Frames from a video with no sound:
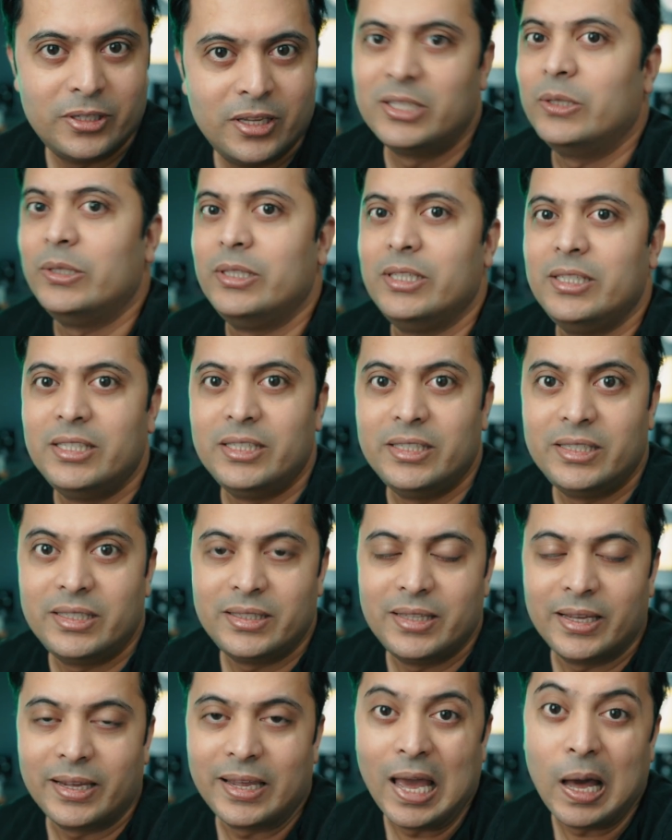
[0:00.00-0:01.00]
So this is
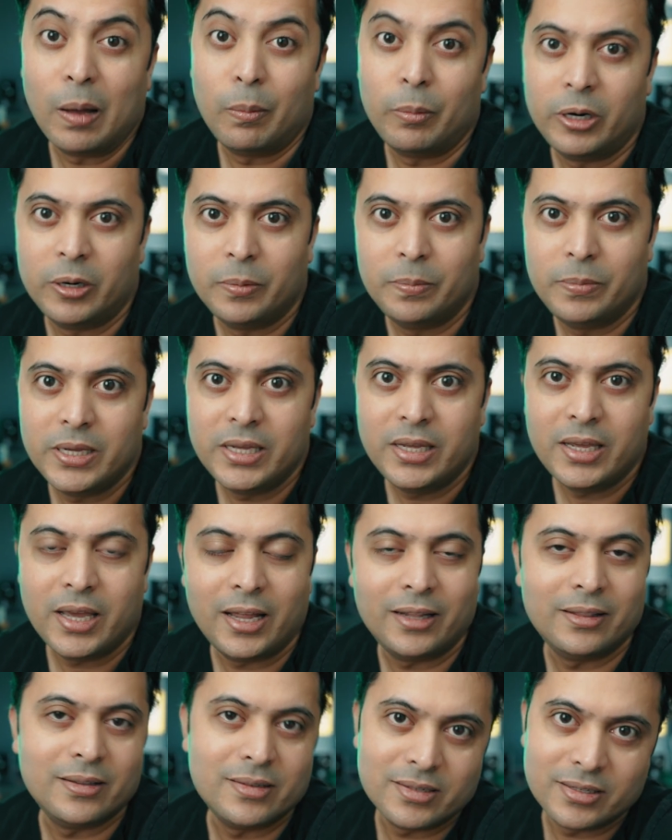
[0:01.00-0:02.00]
the camera B
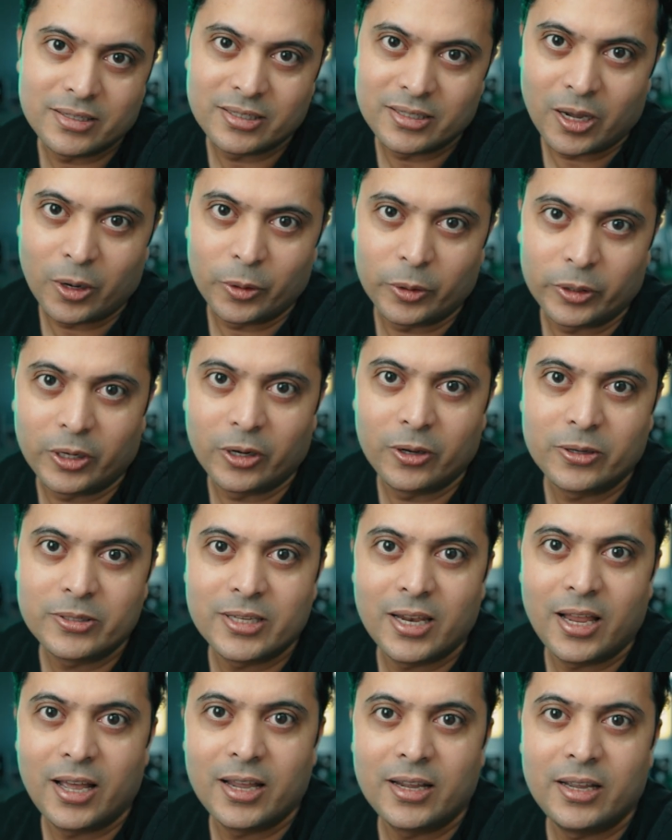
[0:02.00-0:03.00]
and this is how it looks
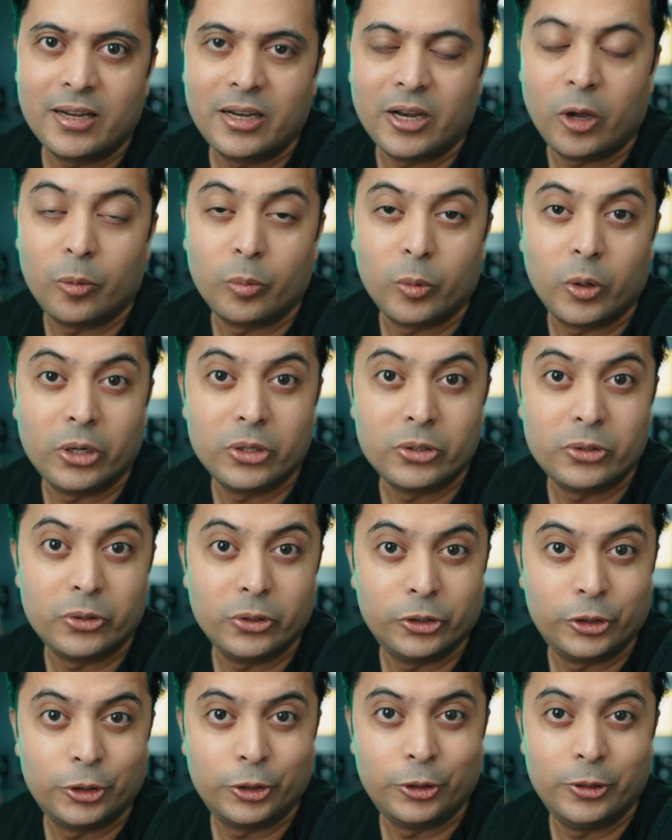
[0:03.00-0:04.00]
like. Now I'm going to
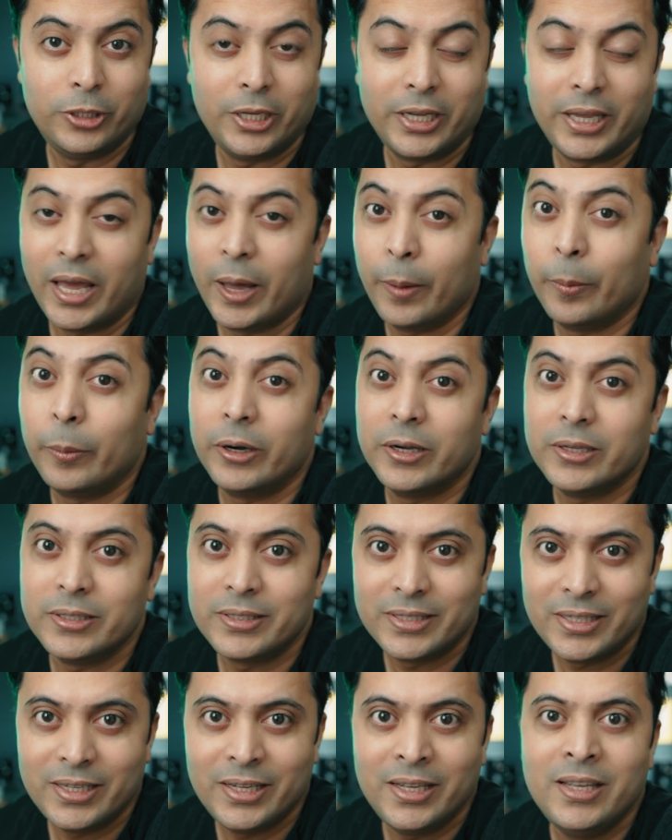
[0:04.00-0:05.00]
switch to the camera
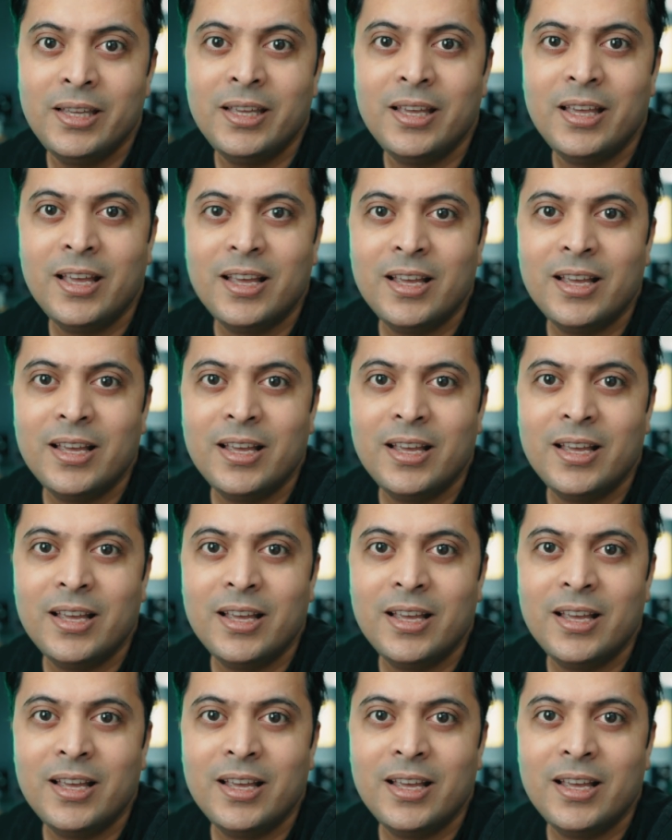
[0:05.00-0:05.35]
C.